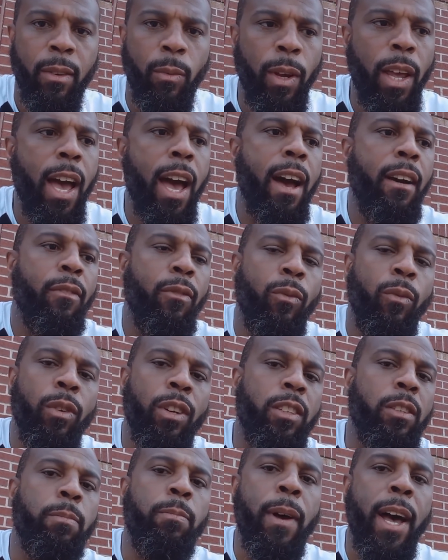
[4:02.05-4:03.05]
We have
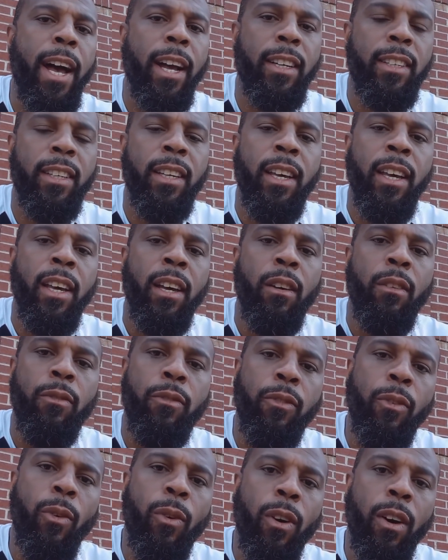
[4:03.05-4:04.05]
respect
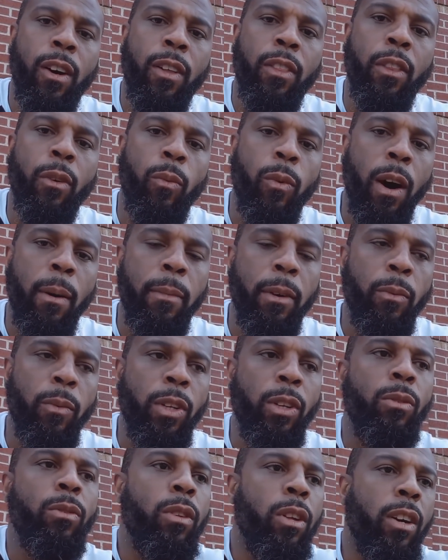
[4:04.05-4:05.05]
for the woman.
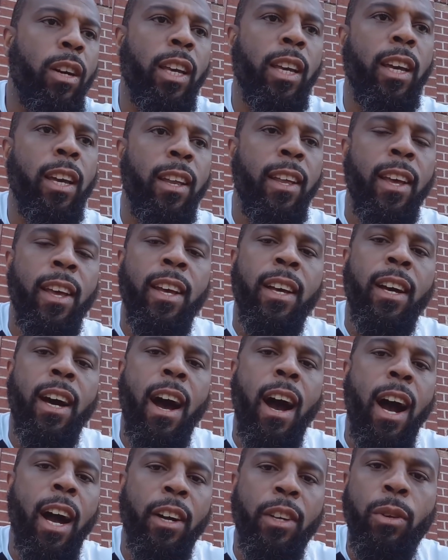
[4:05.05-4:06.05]
When you look at
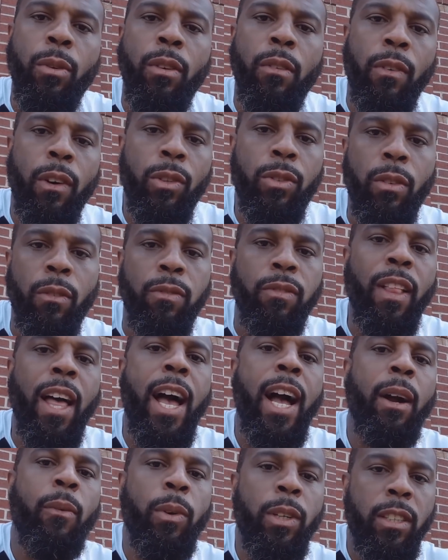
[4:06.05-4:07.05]
our universal
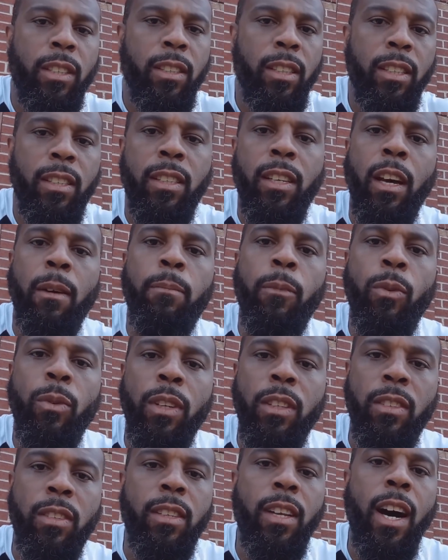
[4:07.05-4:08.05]
flag, which is the sun, moon,
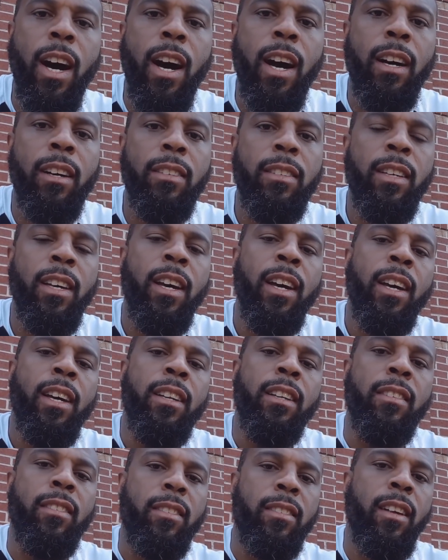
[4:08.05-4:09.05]
and stars,
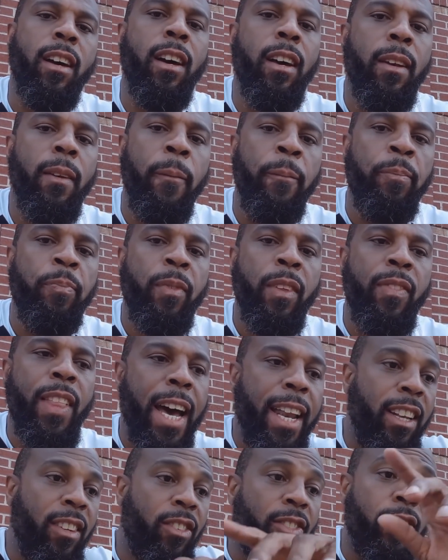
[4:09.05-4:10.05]
the sun
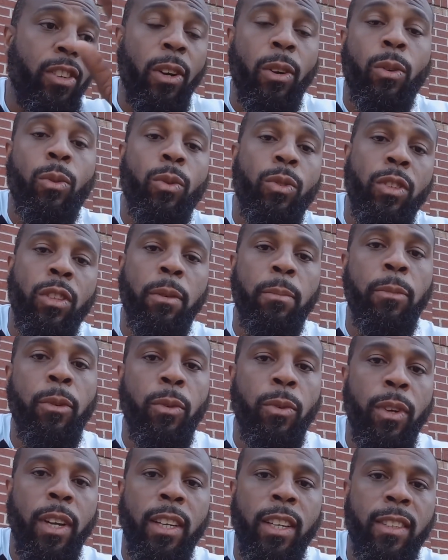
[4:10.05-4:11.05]
that encircles the
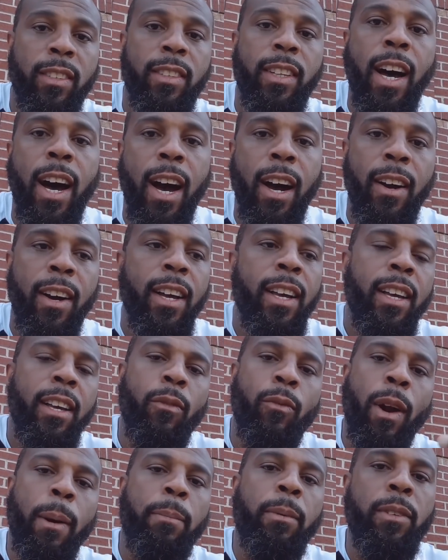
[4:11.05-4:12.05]
moon and the star
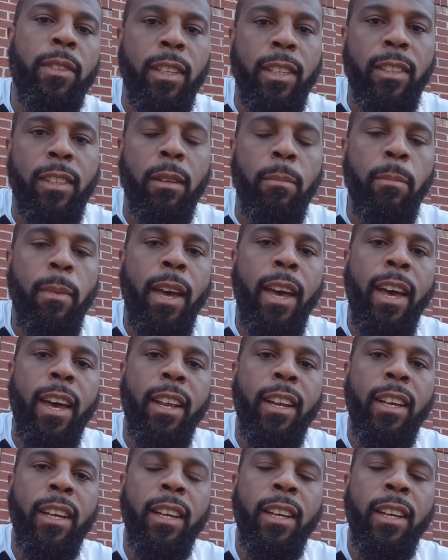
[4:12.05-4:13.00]
represents the man.